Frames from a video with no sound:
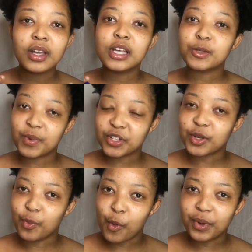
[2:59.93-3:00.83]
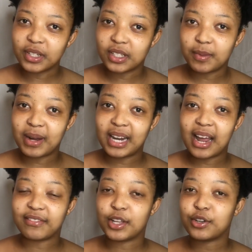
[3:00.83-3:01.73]
special moment in my
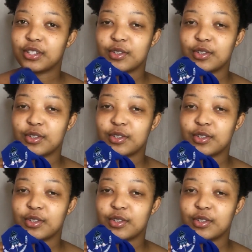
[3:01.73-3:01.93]
life. That was a